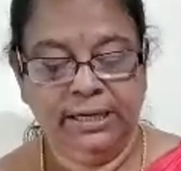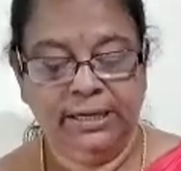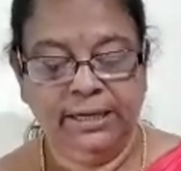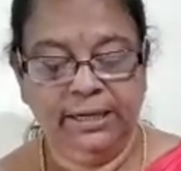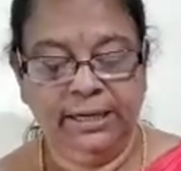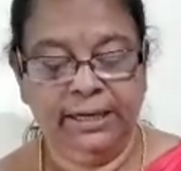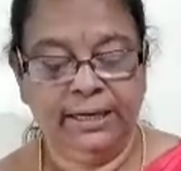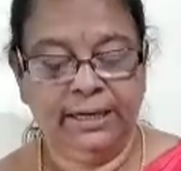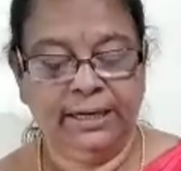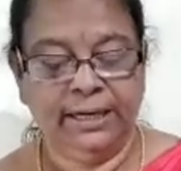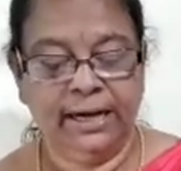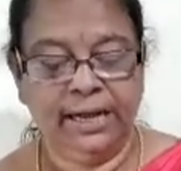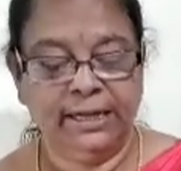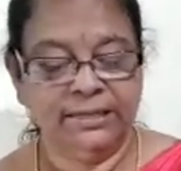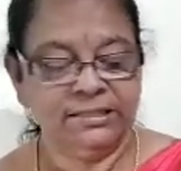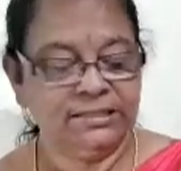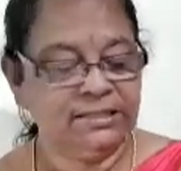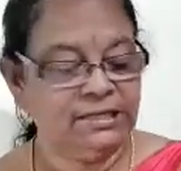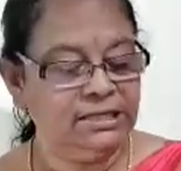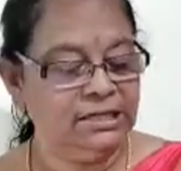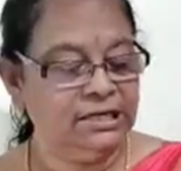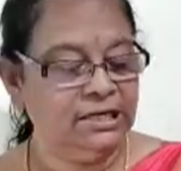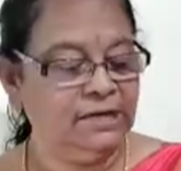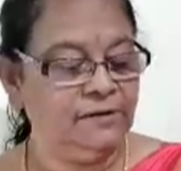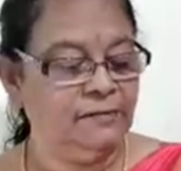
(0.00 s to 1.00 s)

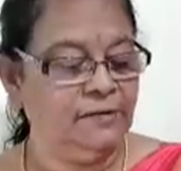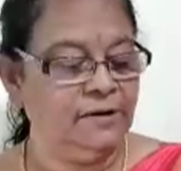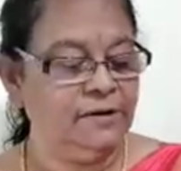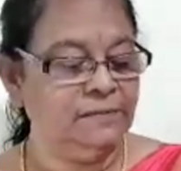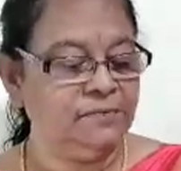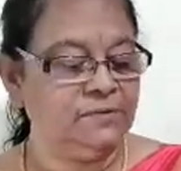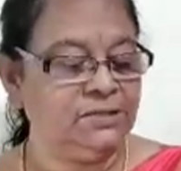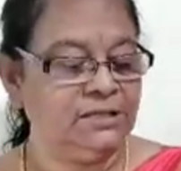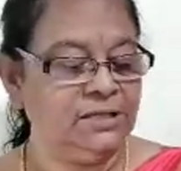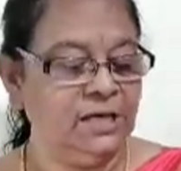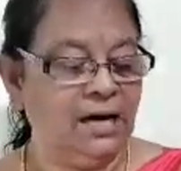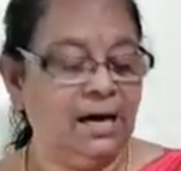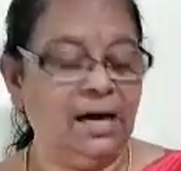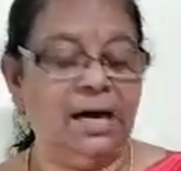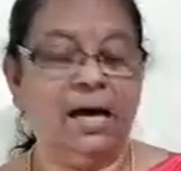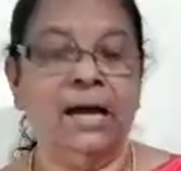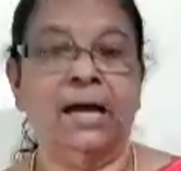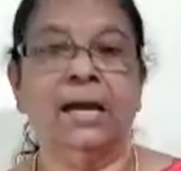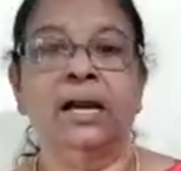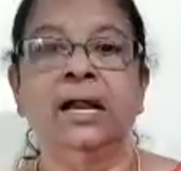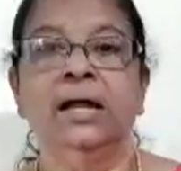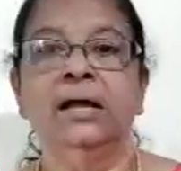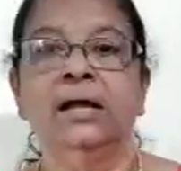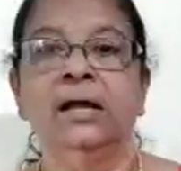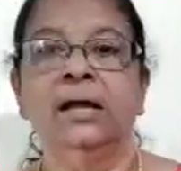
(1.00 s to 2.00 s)
Intransitive verbs
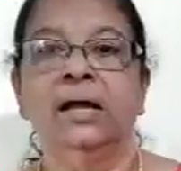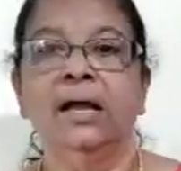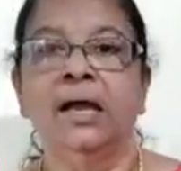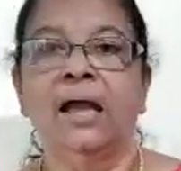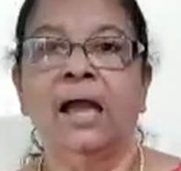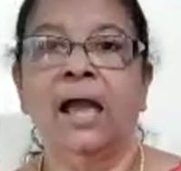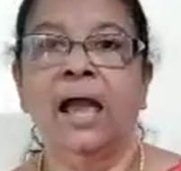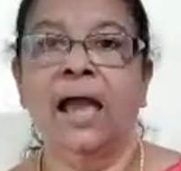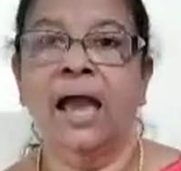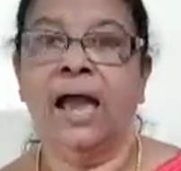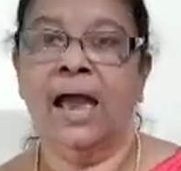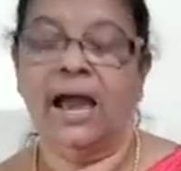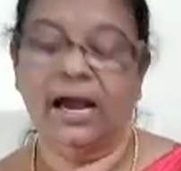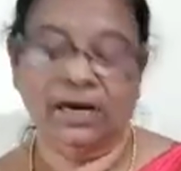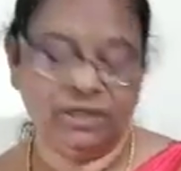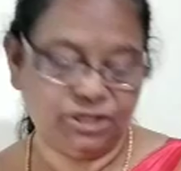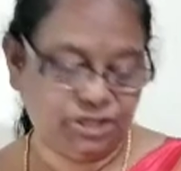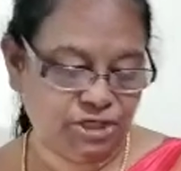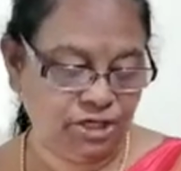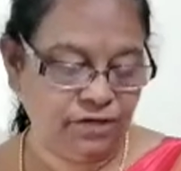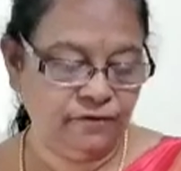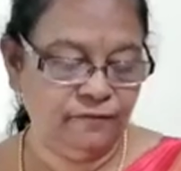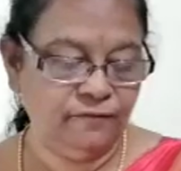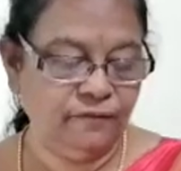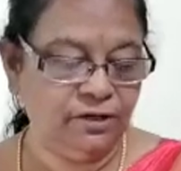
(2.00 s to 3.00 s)
are
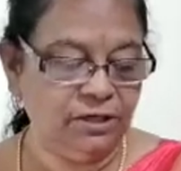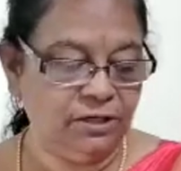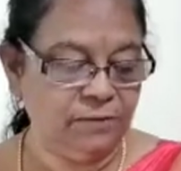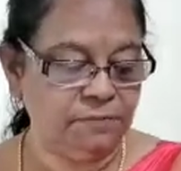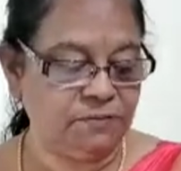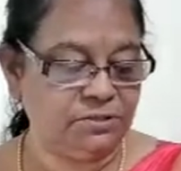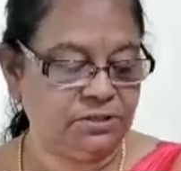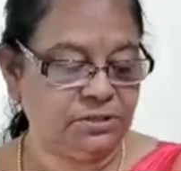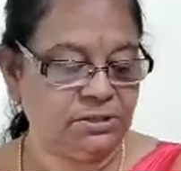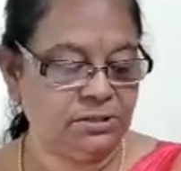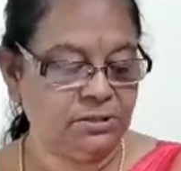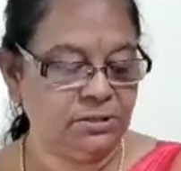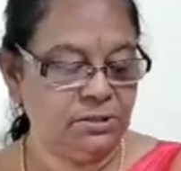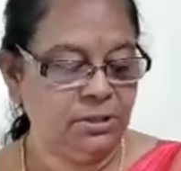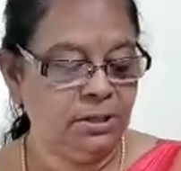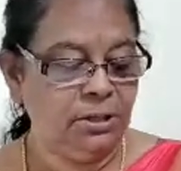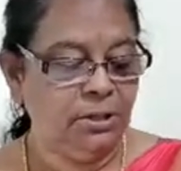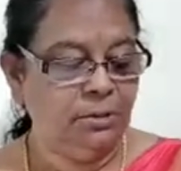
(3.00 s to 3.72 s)
action verbs.